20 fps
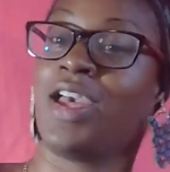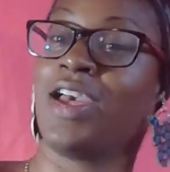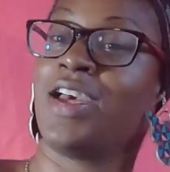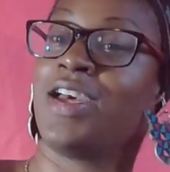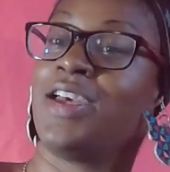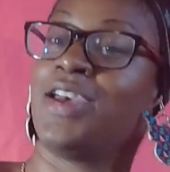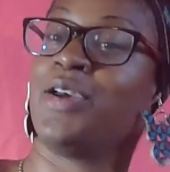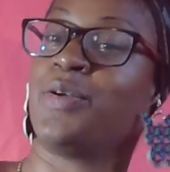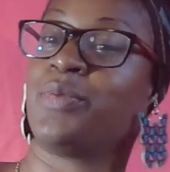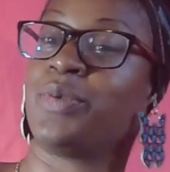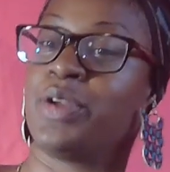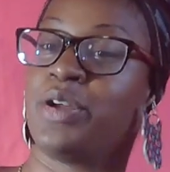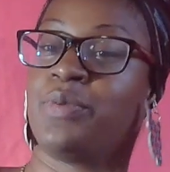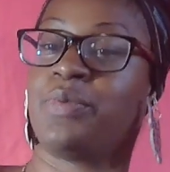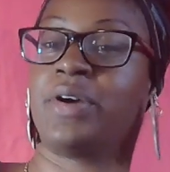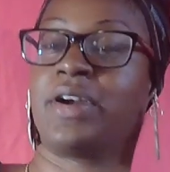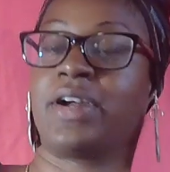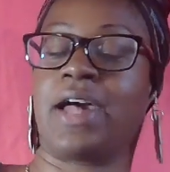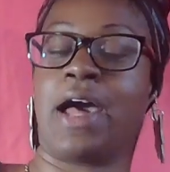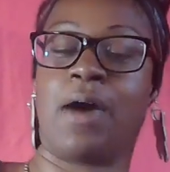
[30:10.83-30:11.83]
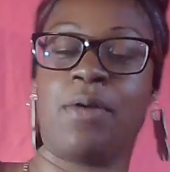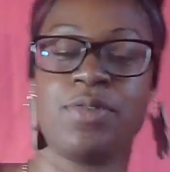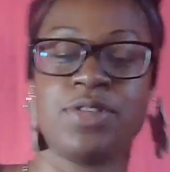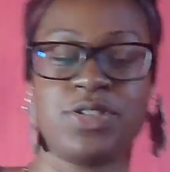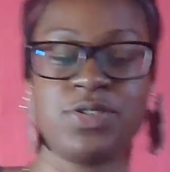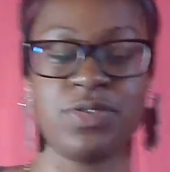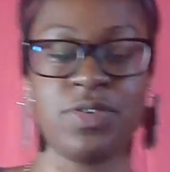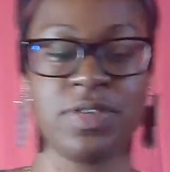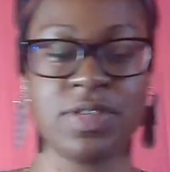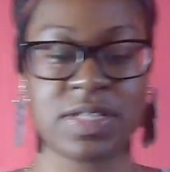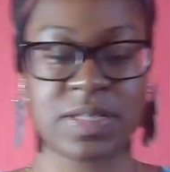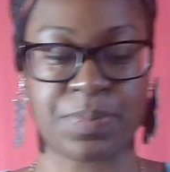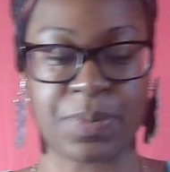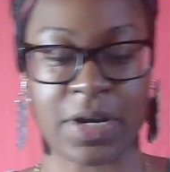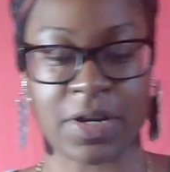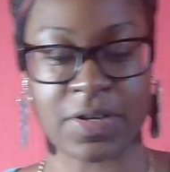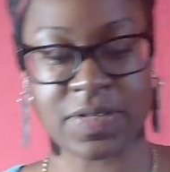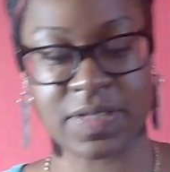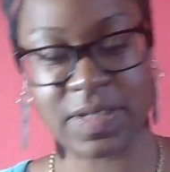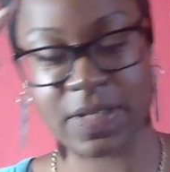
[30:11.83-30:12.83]
It will work out with you and this
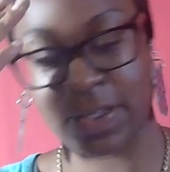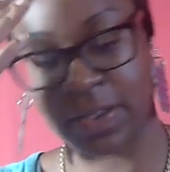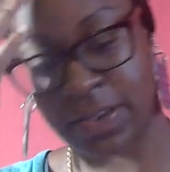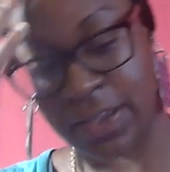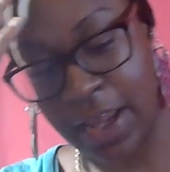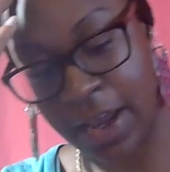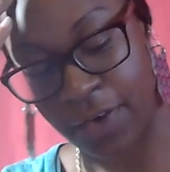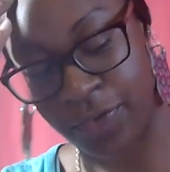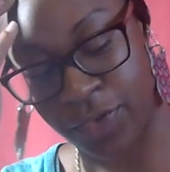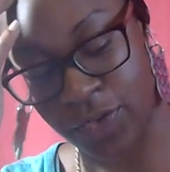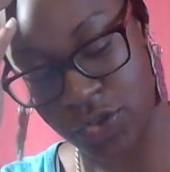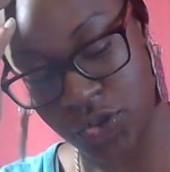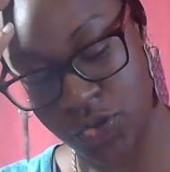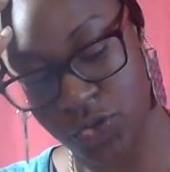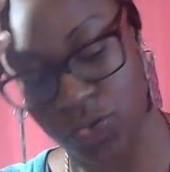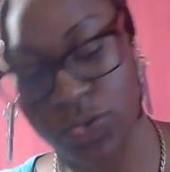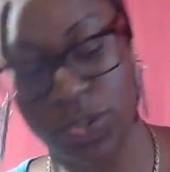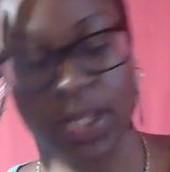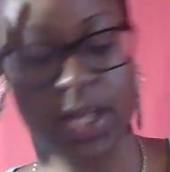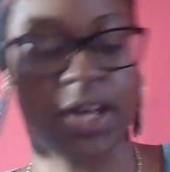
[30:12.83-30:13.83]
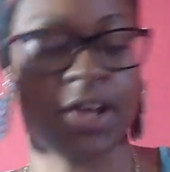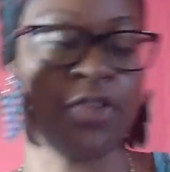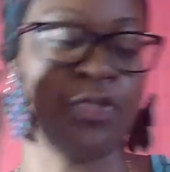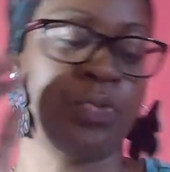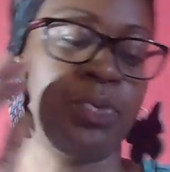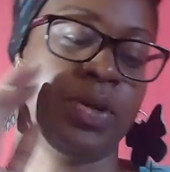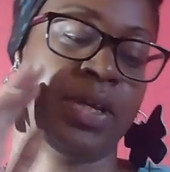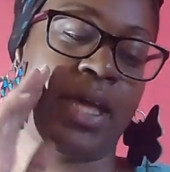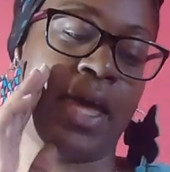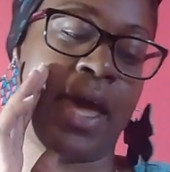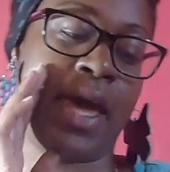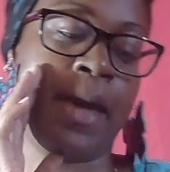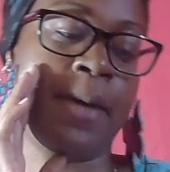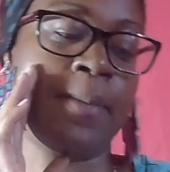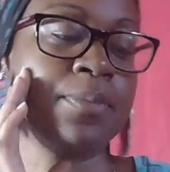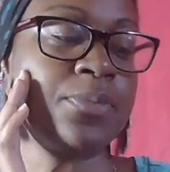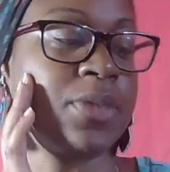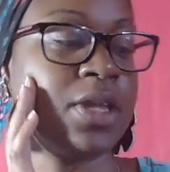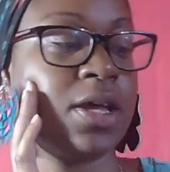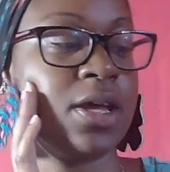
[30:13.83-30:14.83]
person. Now for true love, we got
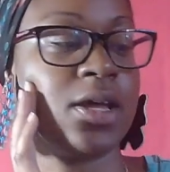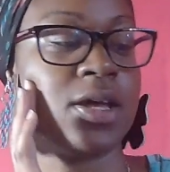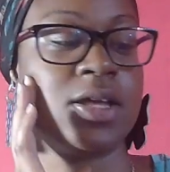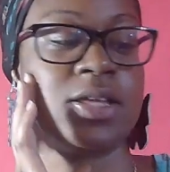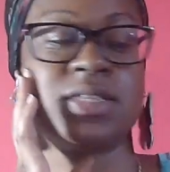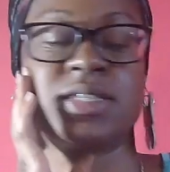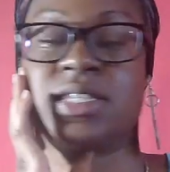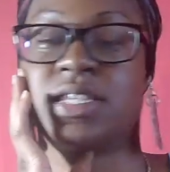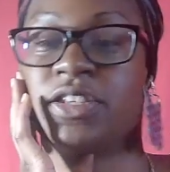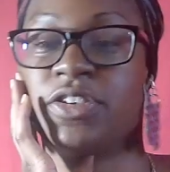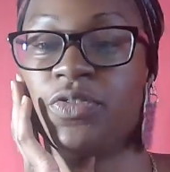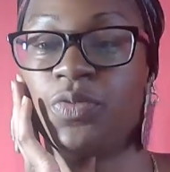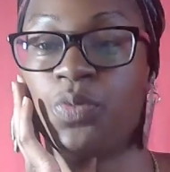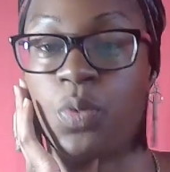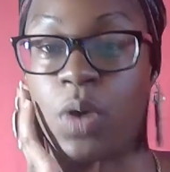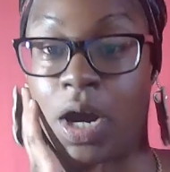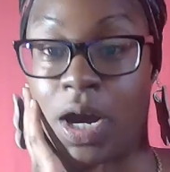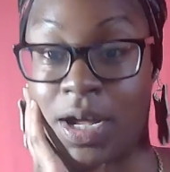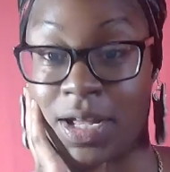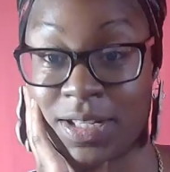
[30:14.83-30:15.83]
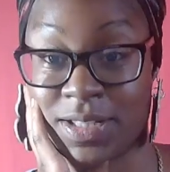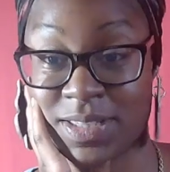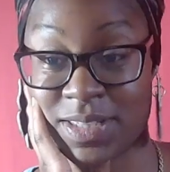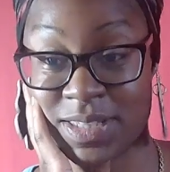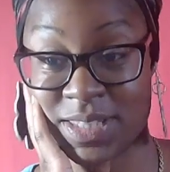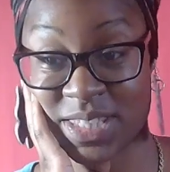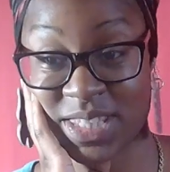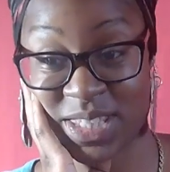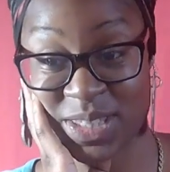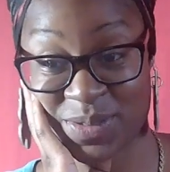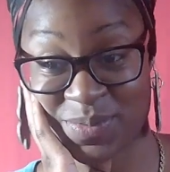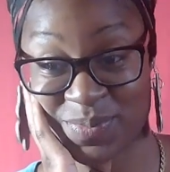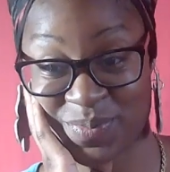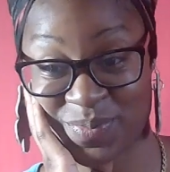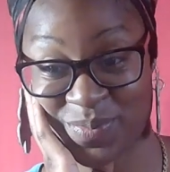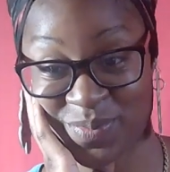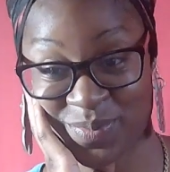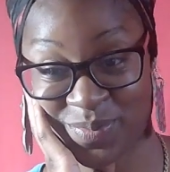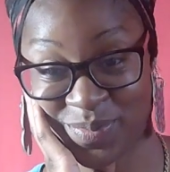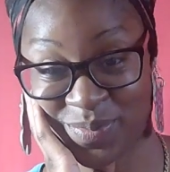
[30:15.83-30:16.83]
10 of Wands,
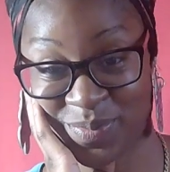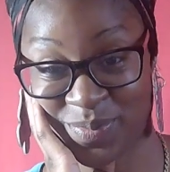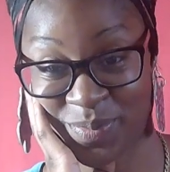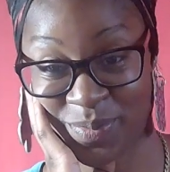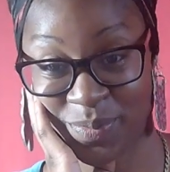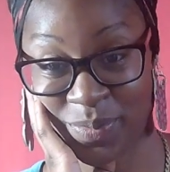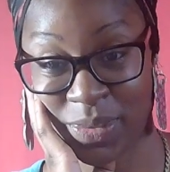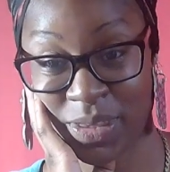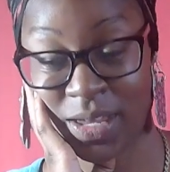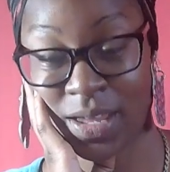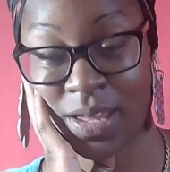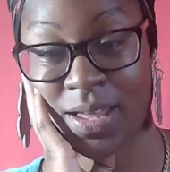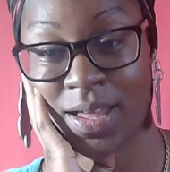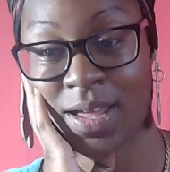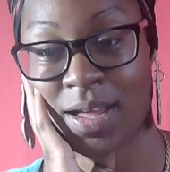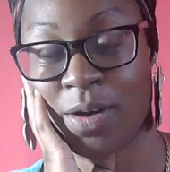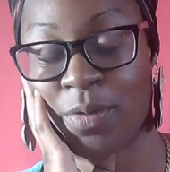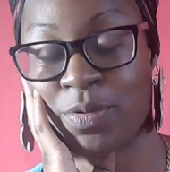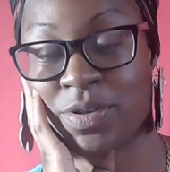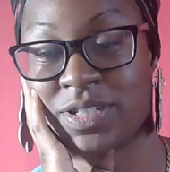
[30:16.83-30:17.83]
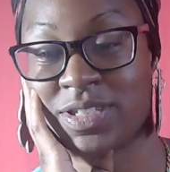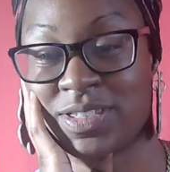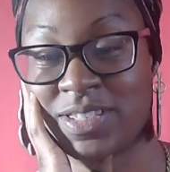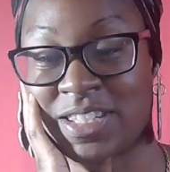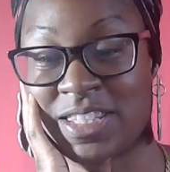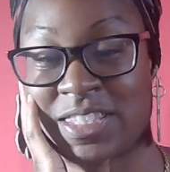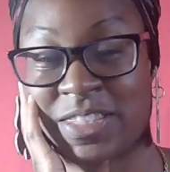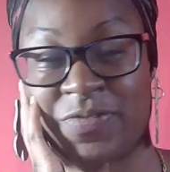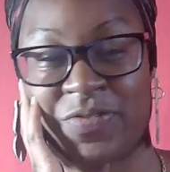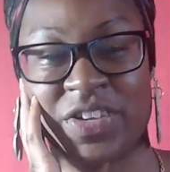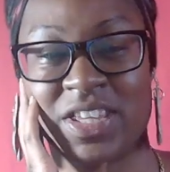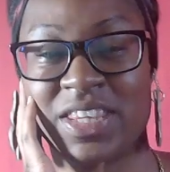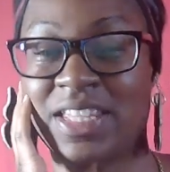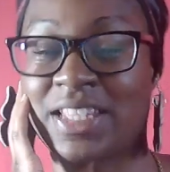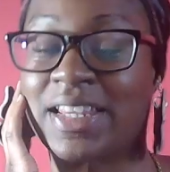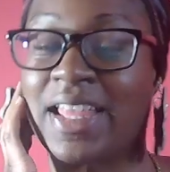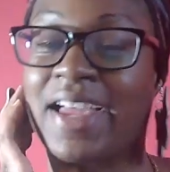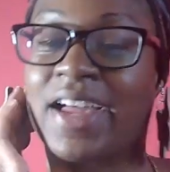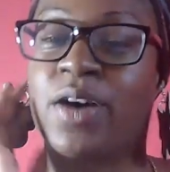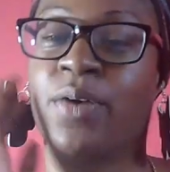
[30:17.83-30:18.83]
which is feeling
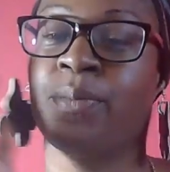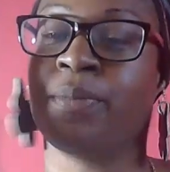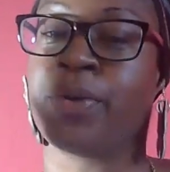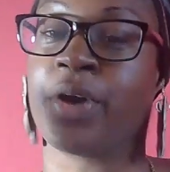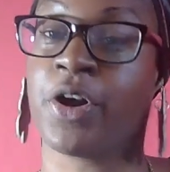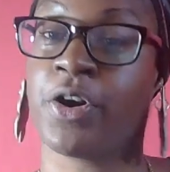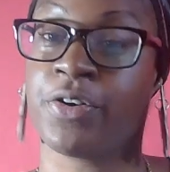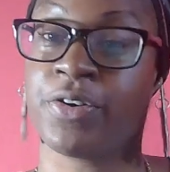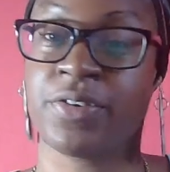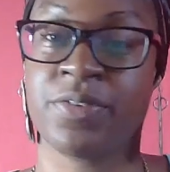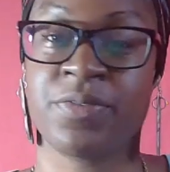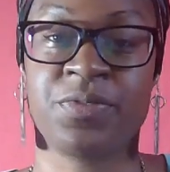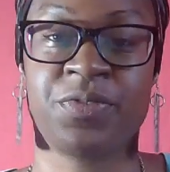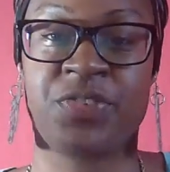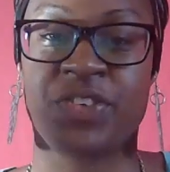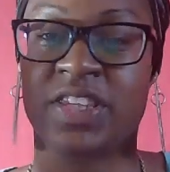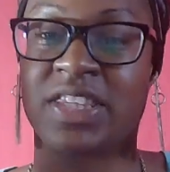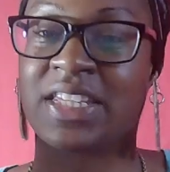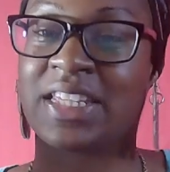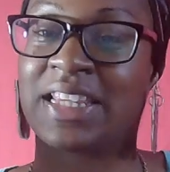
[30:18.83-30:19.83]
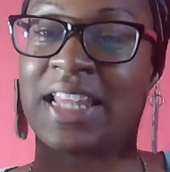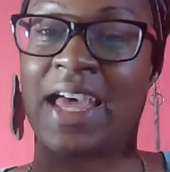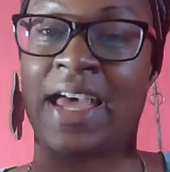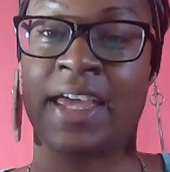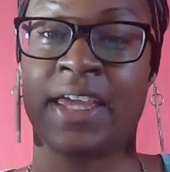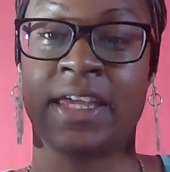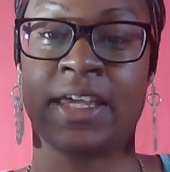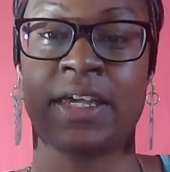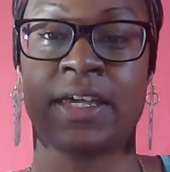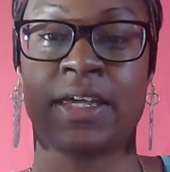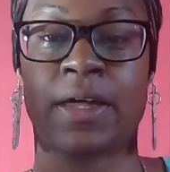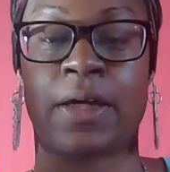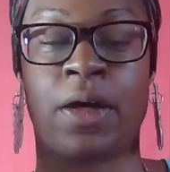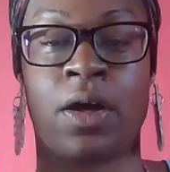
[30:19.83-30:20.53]
like a burden, feeling like